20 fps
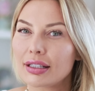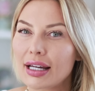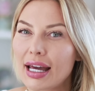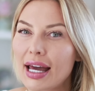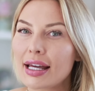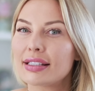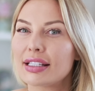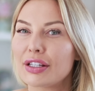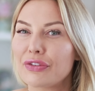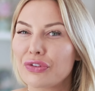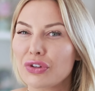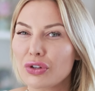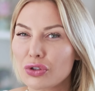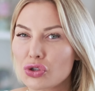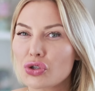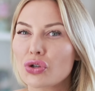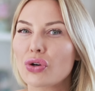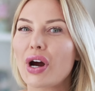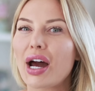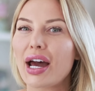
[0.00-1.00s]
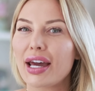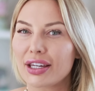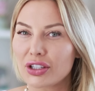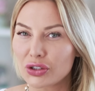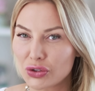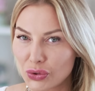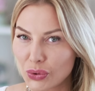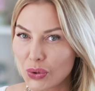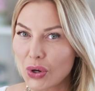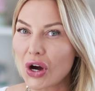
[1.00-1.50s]
as if you're trying
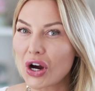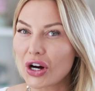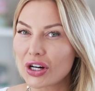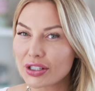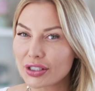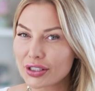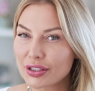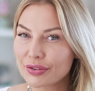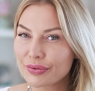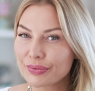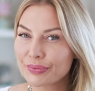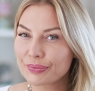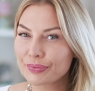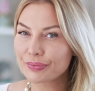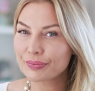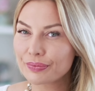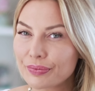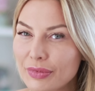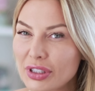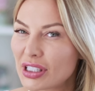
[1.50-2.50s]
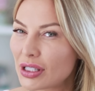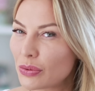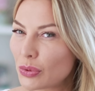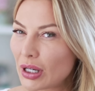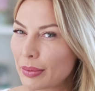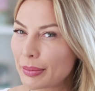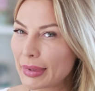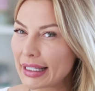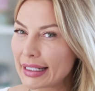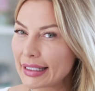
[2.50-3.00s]
too hard. You see what I
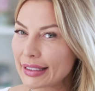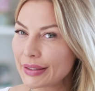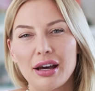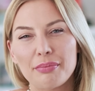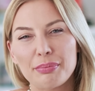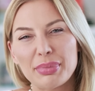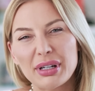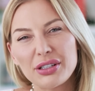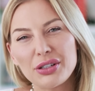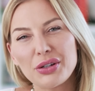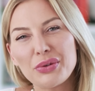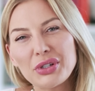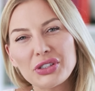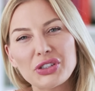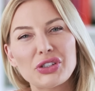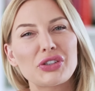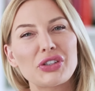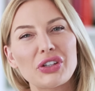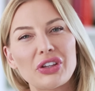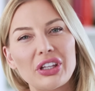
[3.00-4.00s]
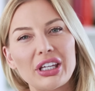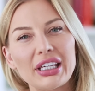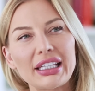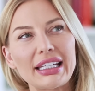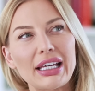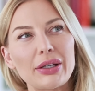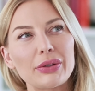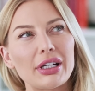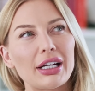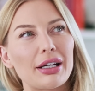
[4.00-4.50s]
mean? But I don't want you to think
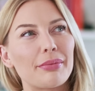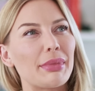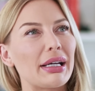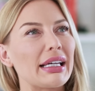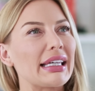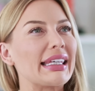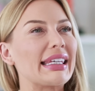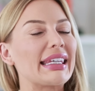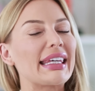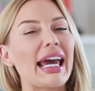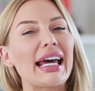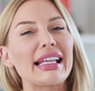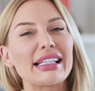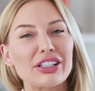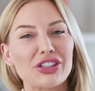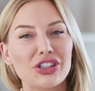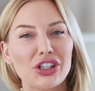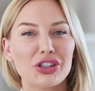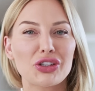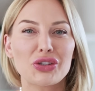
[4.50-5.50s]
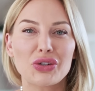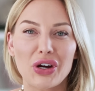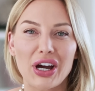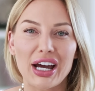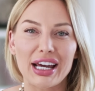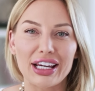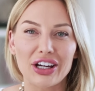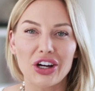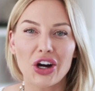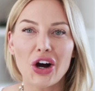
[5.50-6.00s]
now that I'm against
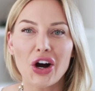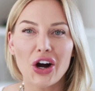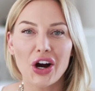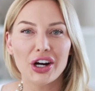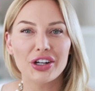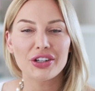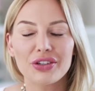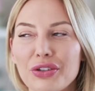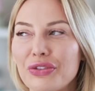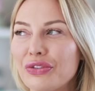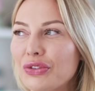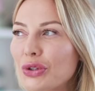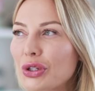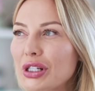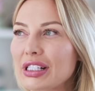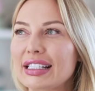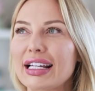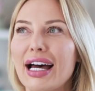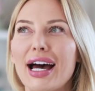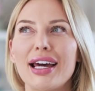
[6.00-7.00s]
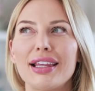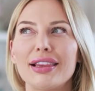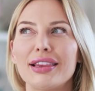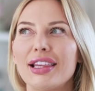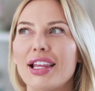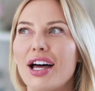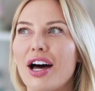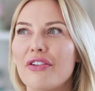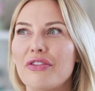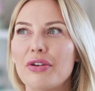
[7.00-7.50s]
trying hard. Of course, I
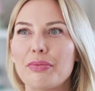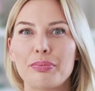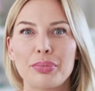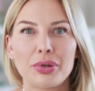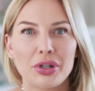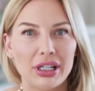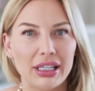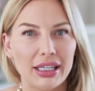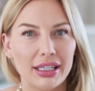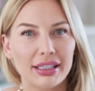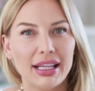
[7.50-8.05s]
love putting in